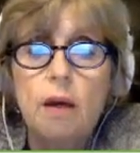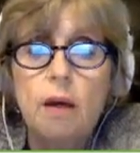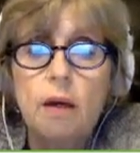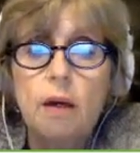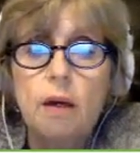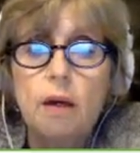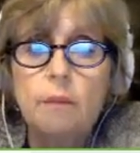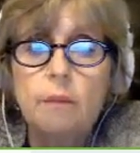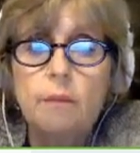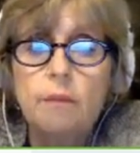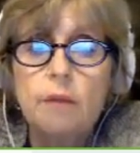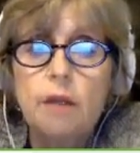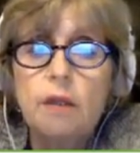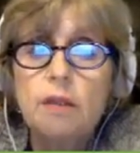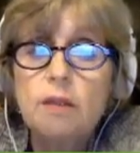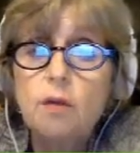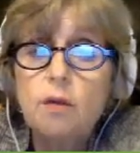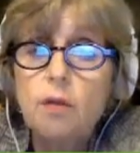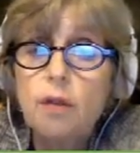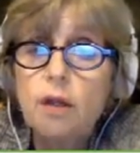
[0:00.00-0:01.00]
And
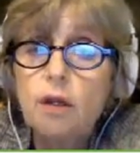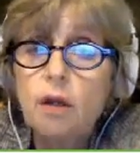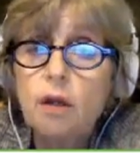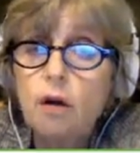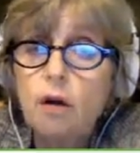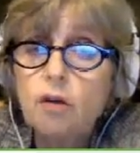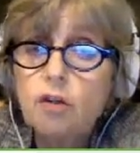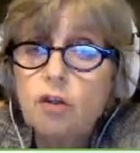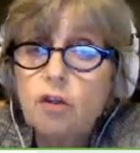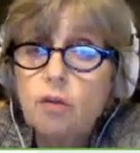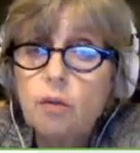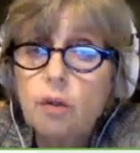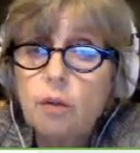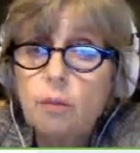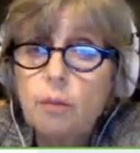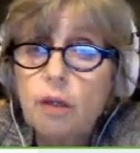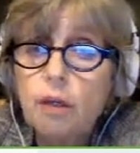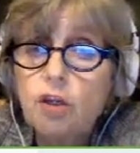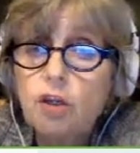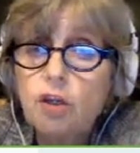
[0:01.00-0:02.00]
so then
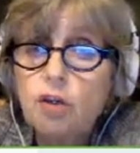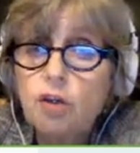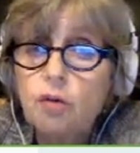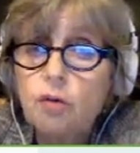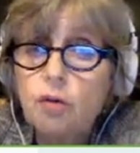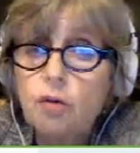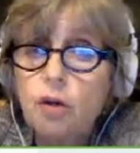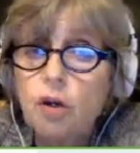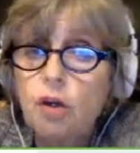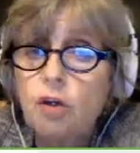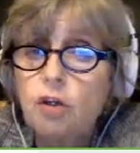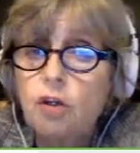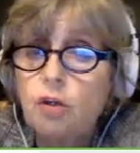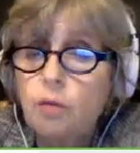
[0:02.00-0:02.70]
also make sure